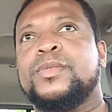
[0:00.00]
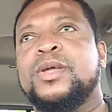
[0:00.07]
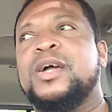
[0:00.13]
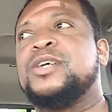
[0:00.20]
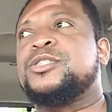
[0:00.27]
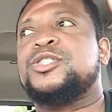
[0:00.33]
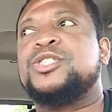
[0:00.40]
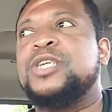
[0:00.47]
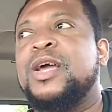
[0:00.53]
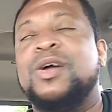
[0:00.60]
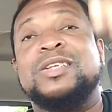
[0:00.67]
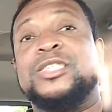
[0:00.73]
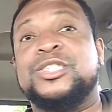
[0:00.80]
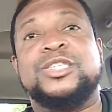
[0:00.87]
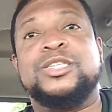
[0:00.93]
cause she
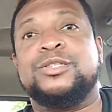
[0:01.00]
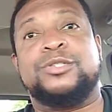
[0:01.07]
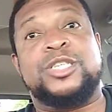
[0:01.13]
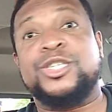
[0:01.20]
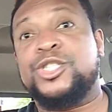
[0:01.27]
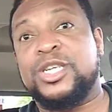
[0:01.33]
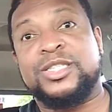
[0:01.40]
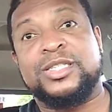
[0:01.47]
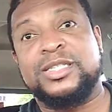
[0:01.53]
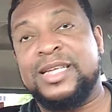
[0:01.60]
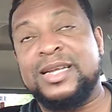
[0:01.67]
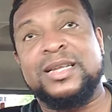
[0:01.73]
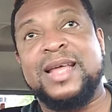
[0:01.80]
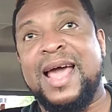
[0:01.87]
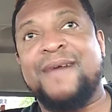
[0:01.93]
and she she just
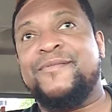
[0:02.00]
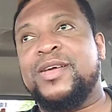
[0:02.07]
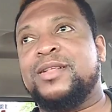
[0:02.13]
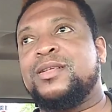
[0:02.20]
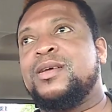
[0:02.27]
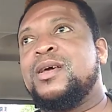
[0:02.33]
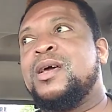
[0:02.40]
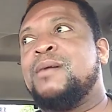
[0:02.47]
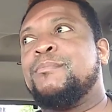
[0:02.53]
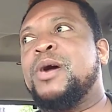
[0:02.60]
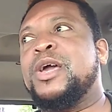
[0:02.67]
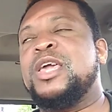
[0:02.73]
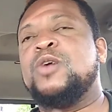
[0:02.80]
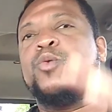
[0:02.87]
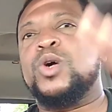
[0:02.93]
didn't have it.
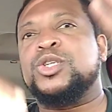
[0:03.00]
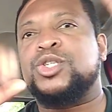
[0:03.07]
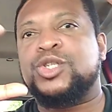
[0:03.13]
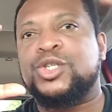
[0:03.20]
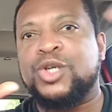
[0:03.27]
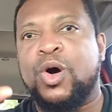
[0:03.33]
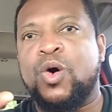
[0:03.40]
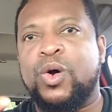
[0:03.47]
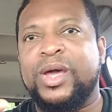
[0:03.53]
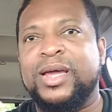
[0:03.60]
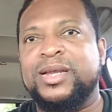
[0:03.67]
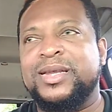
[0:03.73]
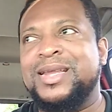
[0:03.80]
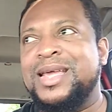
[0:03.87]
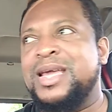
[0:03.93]
But he was so
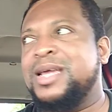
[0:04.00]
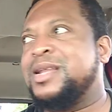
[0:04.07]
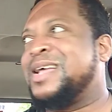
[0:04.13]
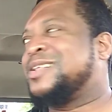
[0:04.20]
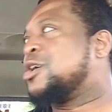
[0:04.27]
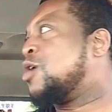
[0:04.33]
in need and